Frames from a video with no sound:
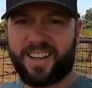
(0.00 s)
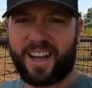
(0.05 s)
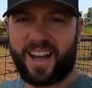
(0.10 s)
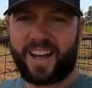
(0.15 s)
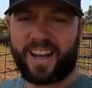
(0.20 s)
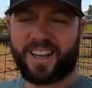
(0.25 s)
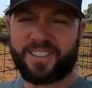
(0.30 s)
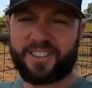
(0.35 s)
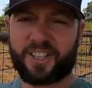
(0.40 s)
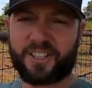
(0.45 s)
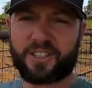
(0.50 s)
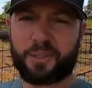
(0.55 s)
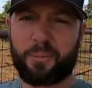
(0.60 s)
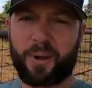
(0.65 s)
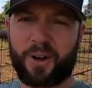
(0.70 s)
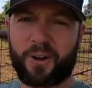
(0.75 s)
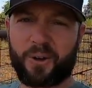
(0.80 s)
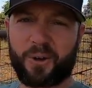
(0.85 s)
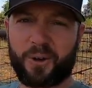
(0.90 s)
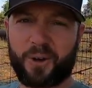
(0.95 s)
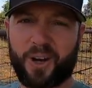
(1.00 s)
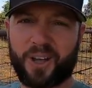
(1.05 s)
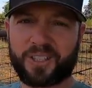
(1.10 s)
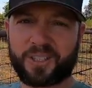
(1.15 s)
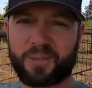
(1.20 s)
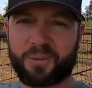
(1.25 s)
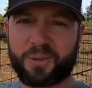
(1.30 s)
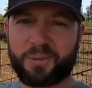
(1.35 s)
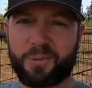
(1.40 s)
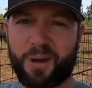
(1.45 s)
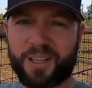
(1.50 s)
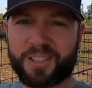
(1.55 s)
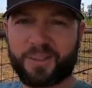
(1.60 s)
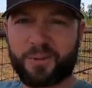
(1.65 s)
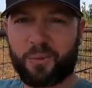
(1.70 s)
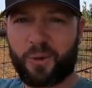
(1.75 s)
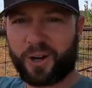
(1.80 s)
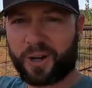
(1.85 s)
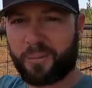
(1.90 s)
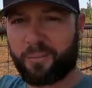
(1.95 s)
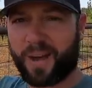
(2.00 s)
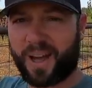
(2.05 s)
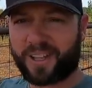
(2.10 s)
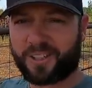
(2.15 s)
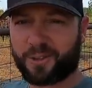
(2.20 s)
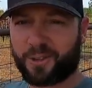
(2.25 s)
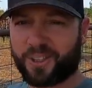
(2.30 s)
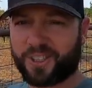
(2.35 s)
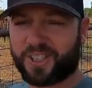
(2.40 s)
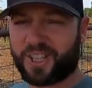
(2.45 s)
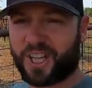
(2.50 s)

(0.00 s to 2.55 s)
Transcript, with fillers: Hey guys, Dusty Baker, Cross Timbers Bison. Welcome back to our